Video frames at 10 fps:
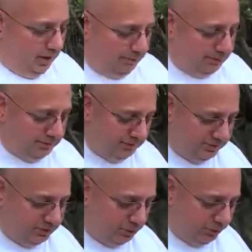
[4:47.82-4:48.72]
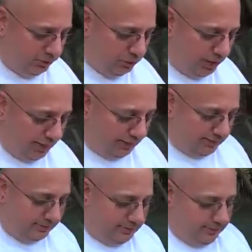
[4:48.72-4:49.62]
Opposites don't
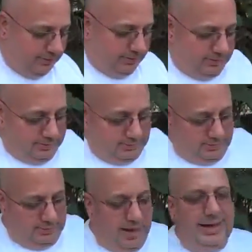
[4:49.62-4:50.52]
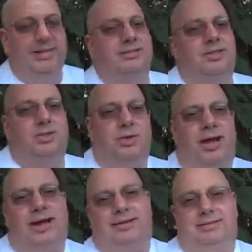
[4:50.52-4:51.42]
attract. Likes
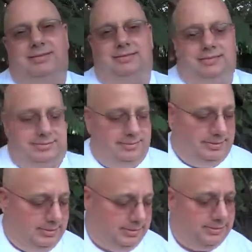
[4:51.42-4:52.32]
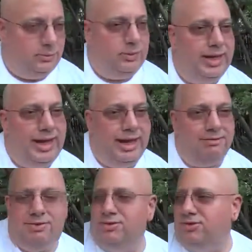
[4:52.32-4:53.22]
attract. We
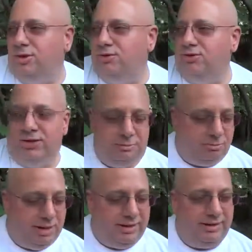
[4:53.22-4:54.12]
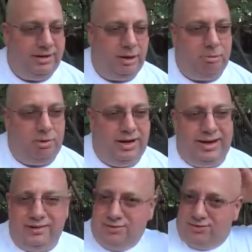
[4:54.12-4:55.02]
have this notion embedded in our
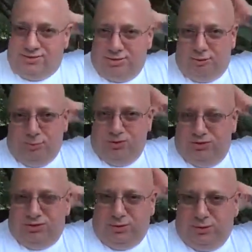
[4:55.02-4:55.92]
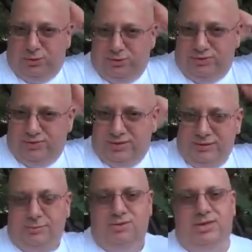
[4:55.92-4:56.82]
brains since preschool.
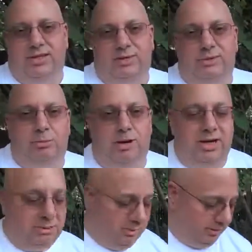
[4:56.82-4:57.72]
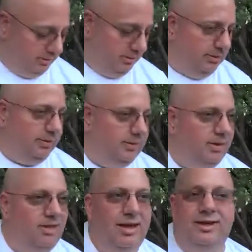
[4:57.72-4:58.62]
Mosquitoes are biting me.
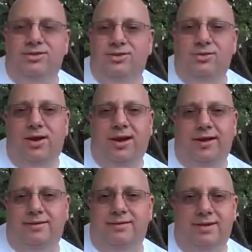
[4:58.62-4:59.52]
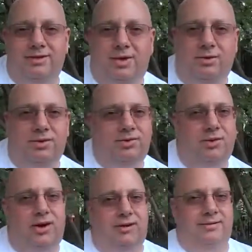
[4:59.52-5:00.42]
that likes attract. They don't
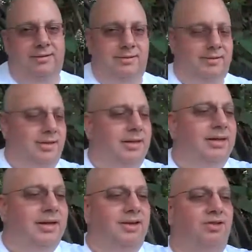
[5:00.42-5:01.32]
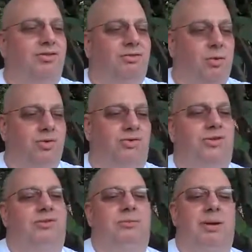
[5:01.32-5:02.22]
attract. It is force
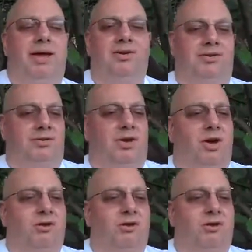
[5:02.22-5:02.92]
dissipation.